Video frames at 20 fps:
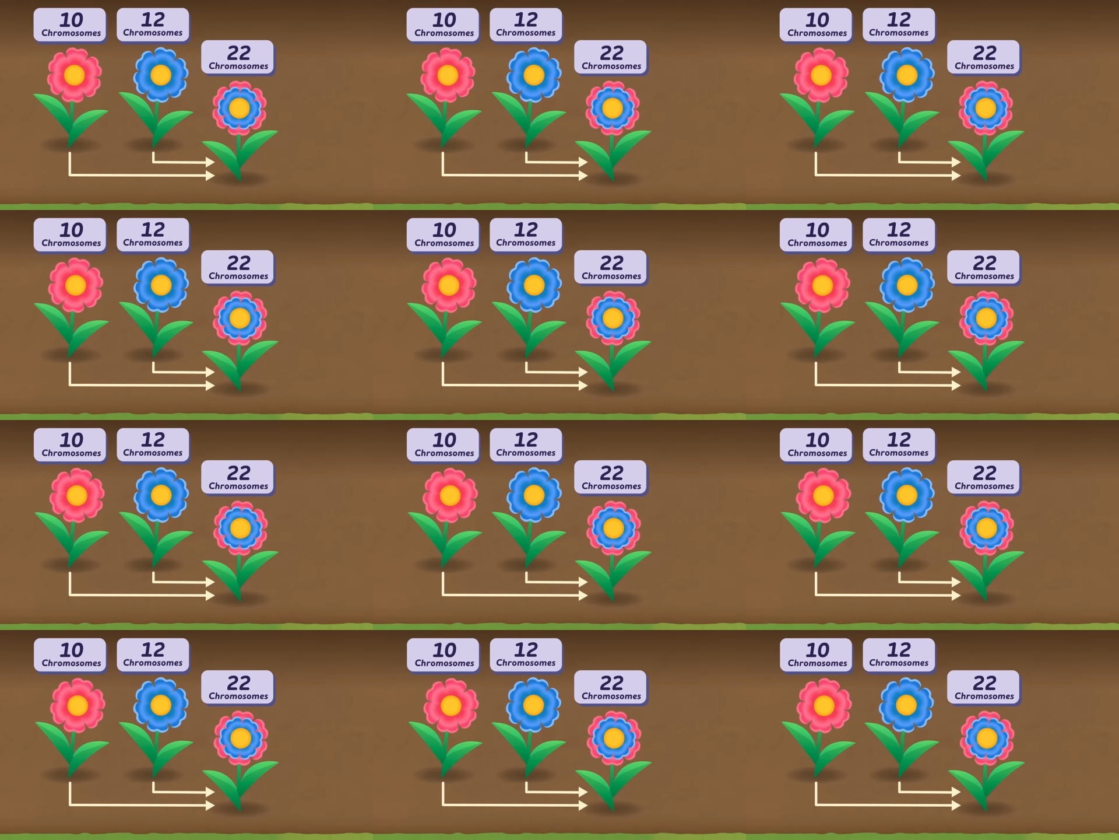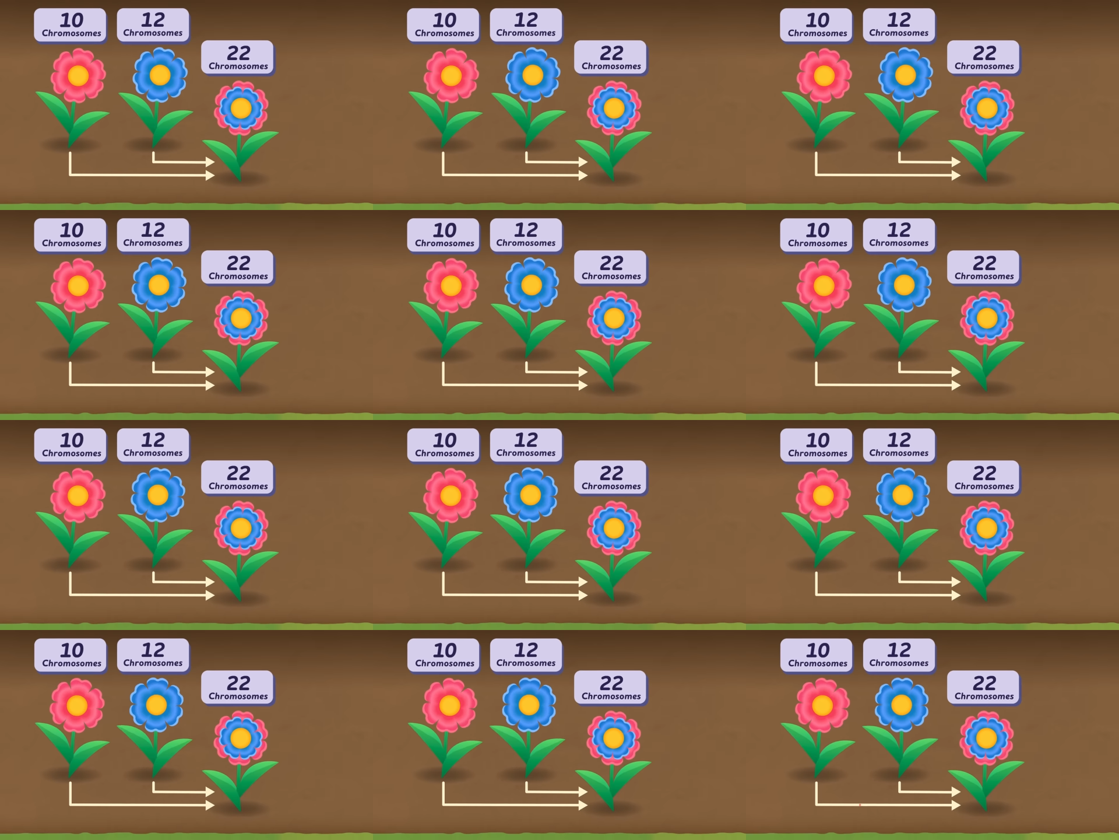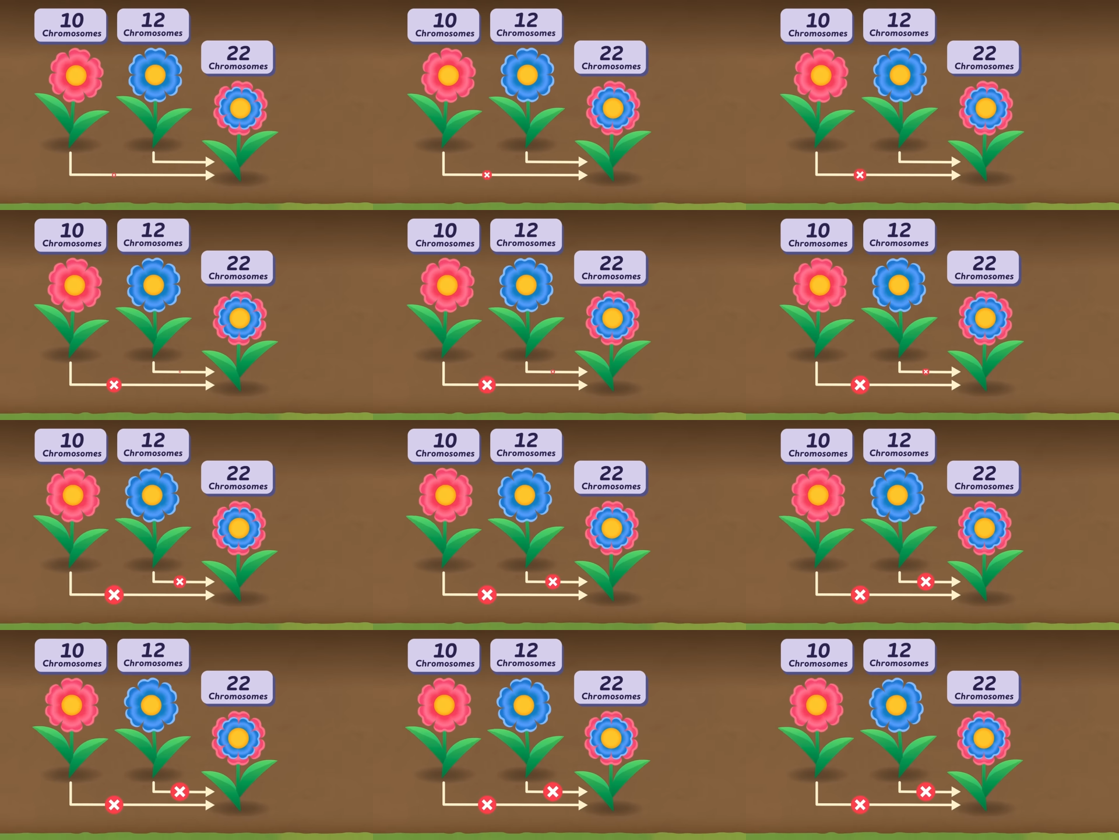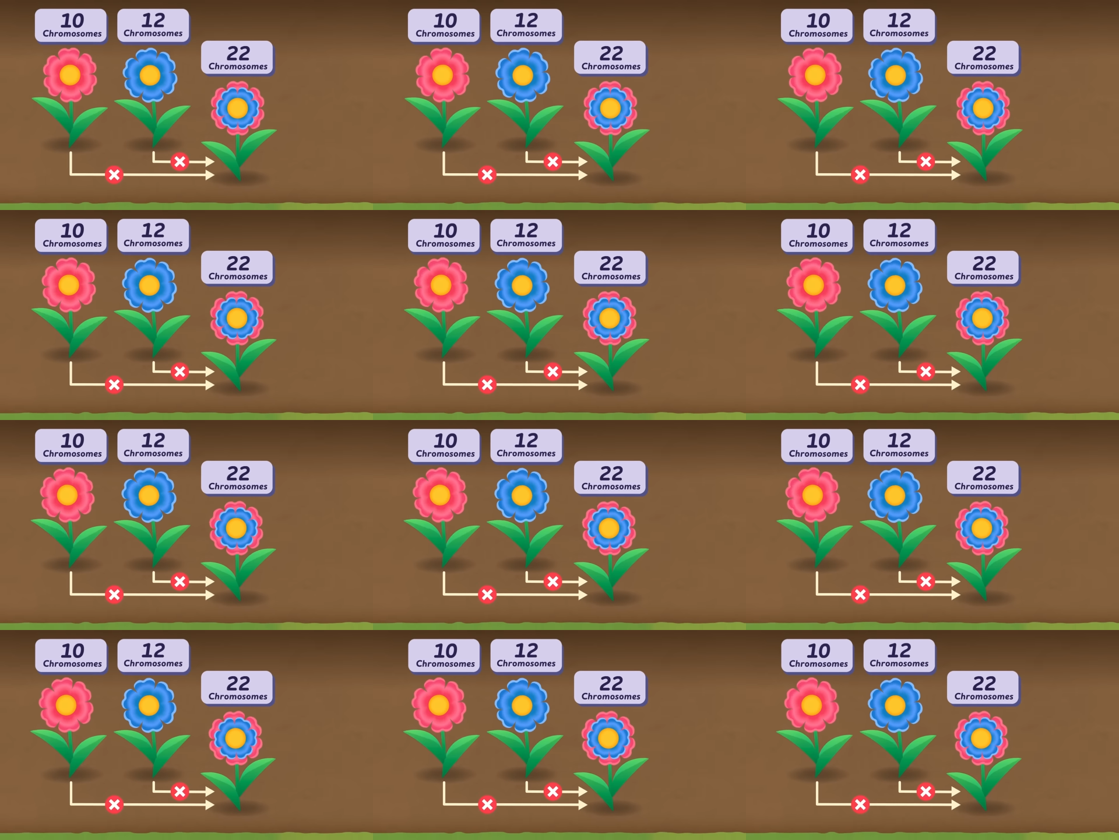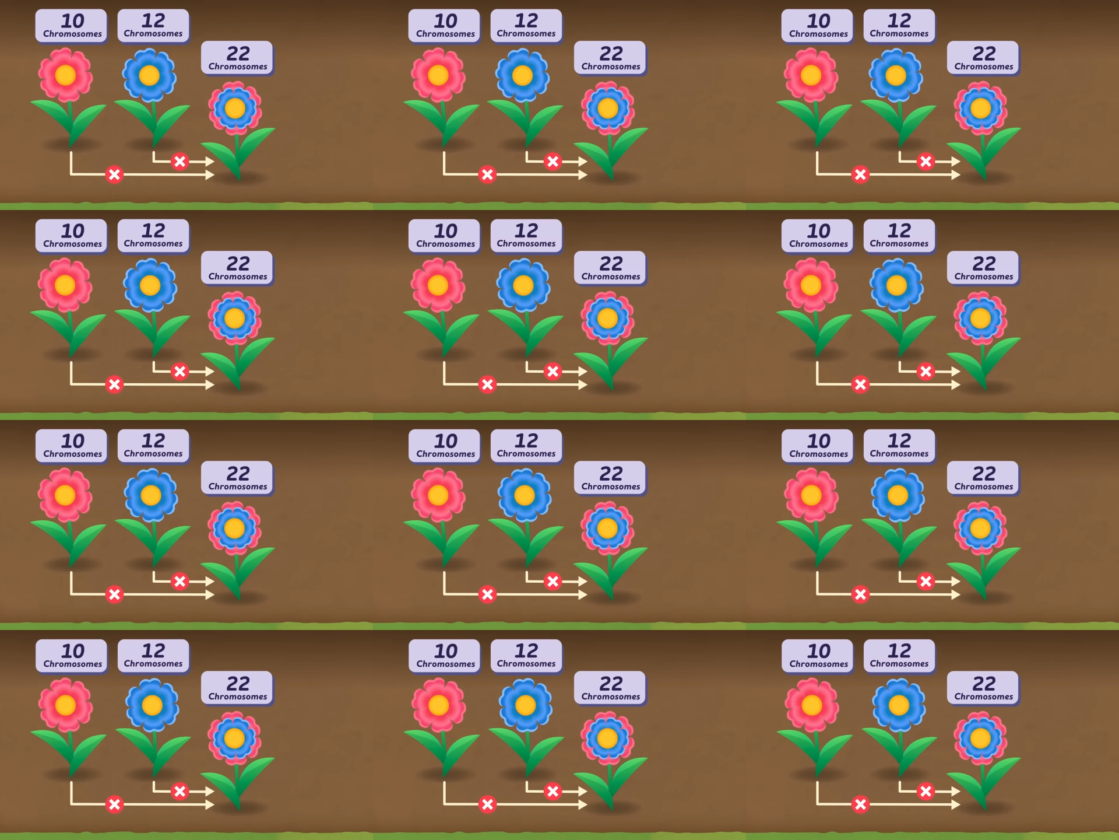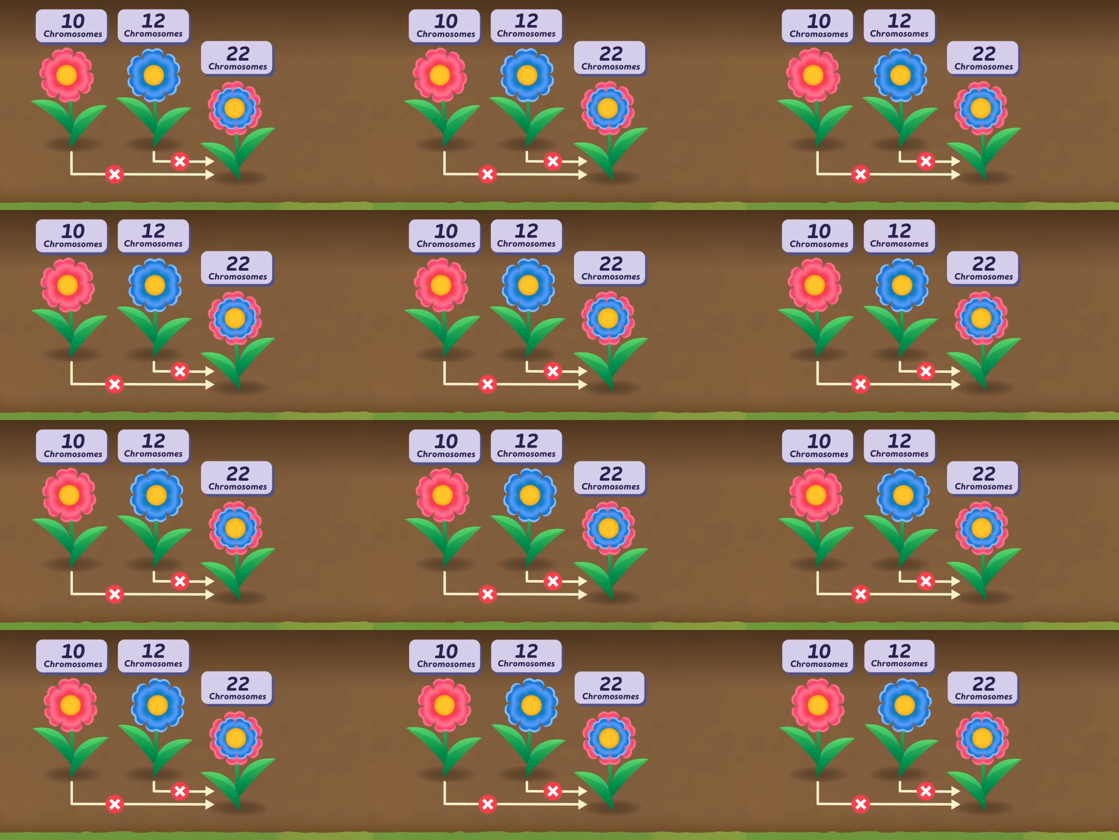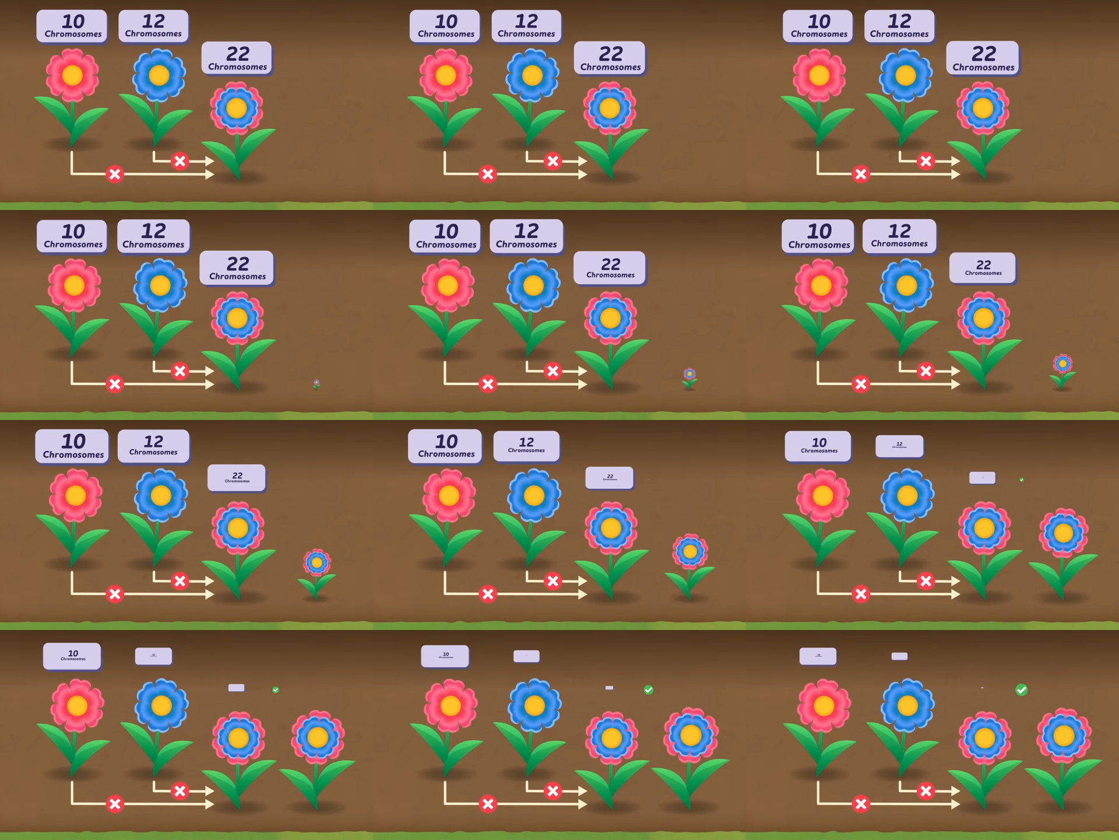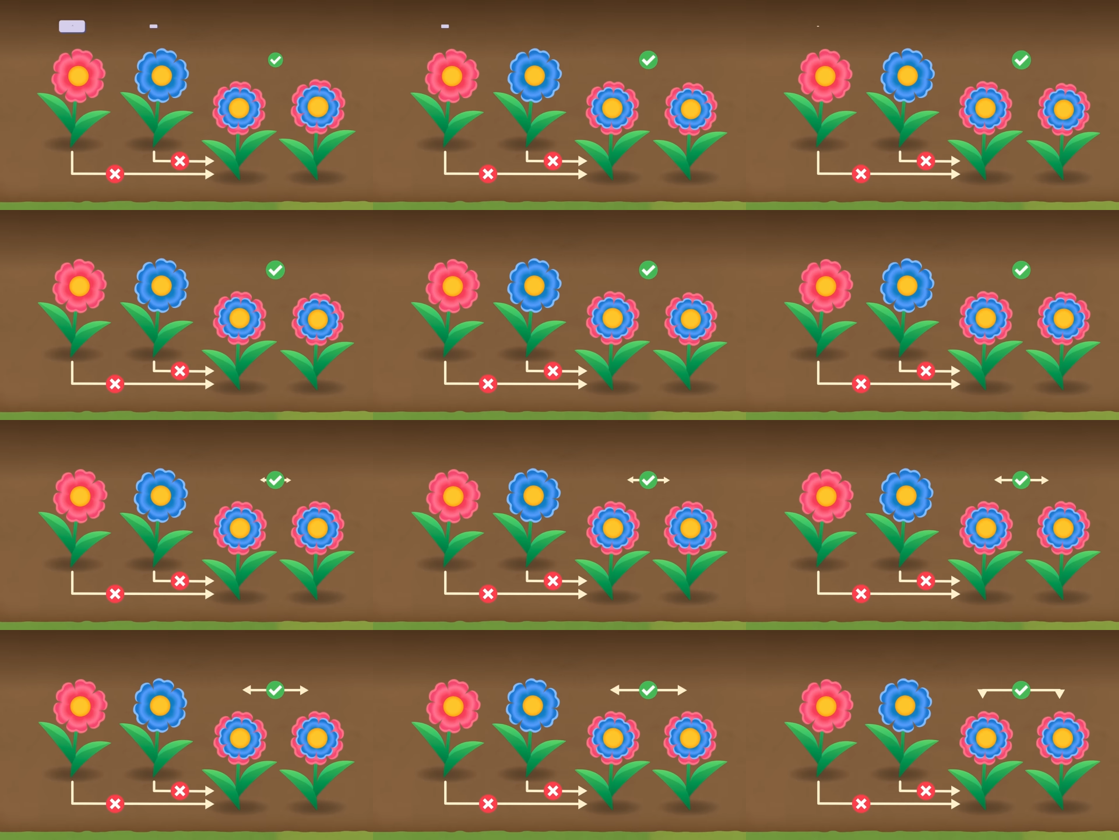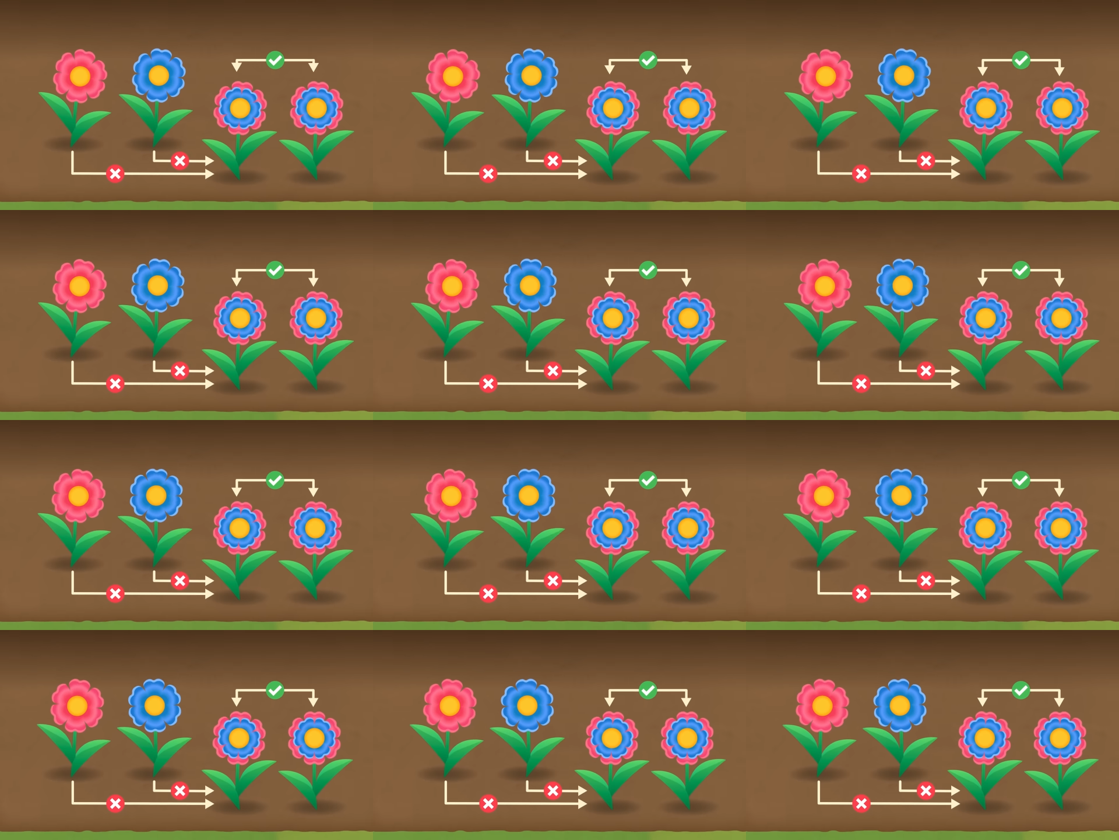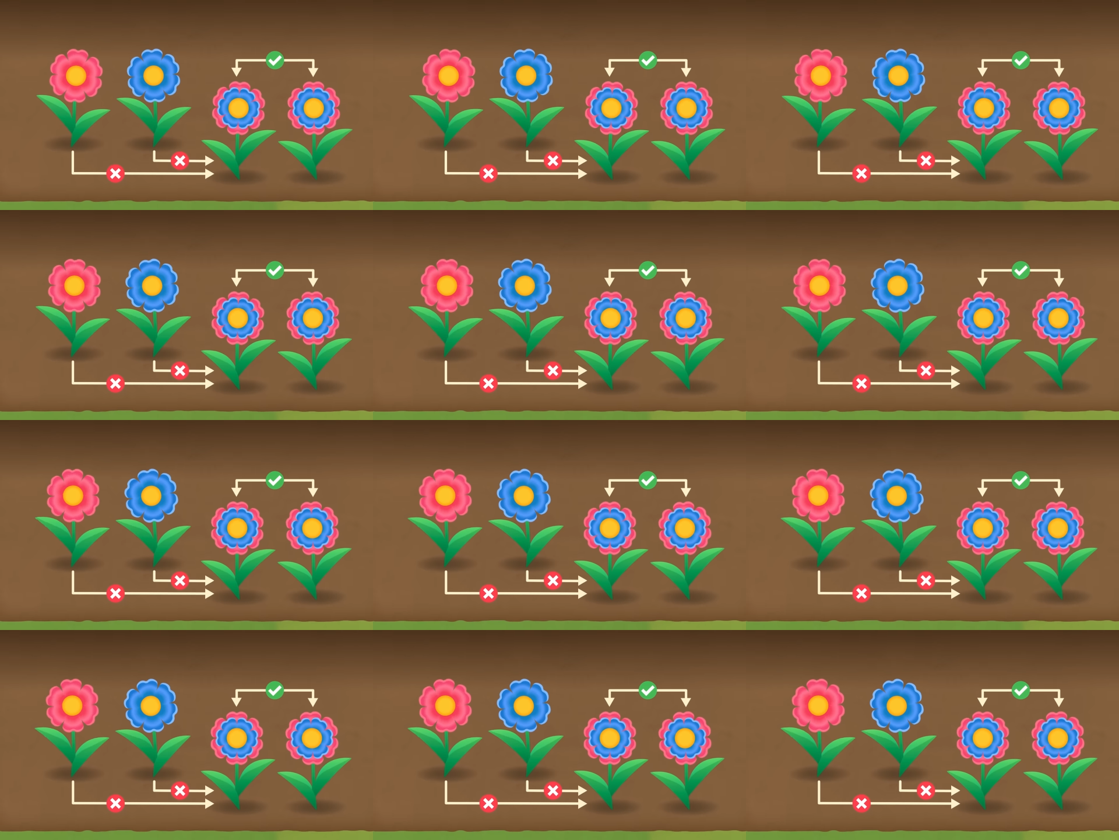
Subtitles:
[unreadable: no face in view]